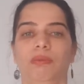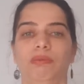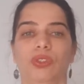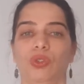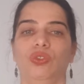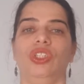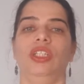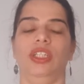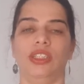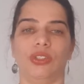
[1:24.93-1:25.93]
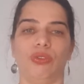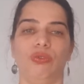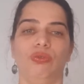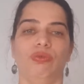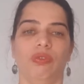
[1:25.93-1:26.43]
so she needs
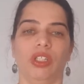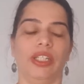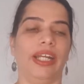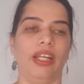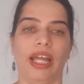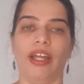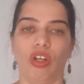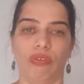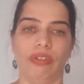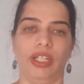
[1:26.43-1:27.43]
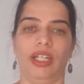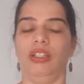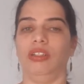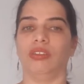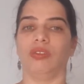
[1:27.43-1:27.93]
to get a hang of it,
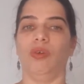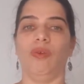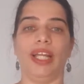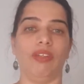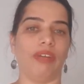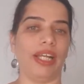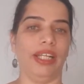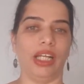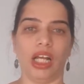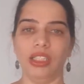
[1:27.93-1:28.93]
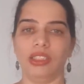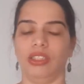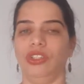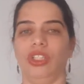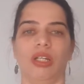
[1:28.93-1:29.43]
and while finding
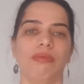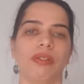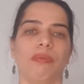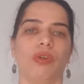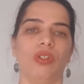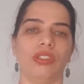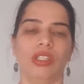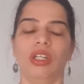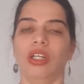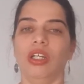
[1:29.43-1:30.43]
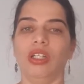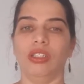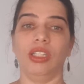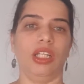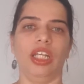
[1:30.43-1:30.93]
answers she comes across
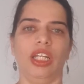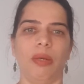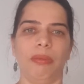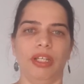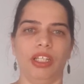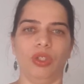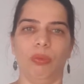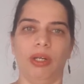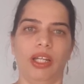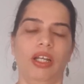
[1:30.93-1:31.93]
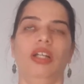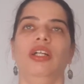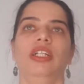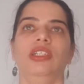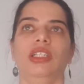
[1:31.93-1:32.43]
Zindagi Na Milegi
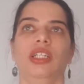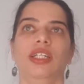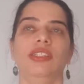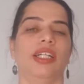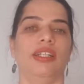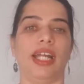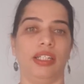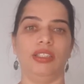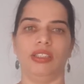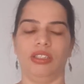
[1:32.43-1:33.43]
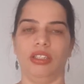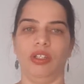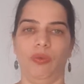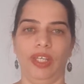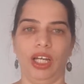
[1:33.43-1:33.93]
Dobara, and she thinks that that is
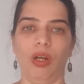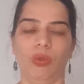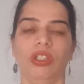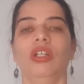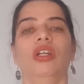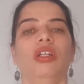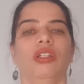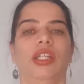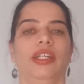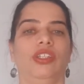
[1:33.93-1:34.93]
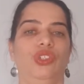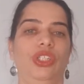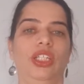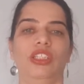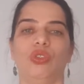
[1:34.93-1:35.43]
the way out. Like,
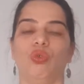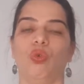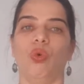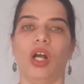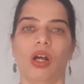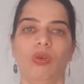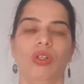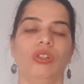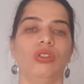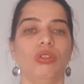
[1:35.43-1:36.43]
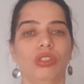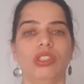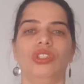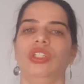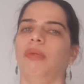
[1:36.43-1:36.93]
she needs to go out on a soul
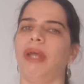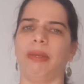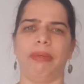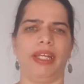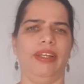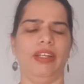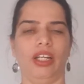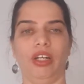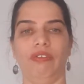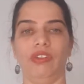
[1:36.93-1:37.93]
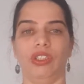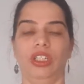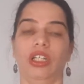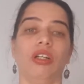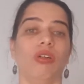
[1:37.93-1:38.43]
searching backpacking kind of
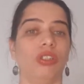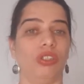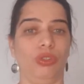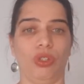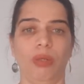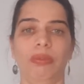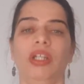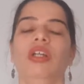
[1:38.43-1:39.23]
journey across Europe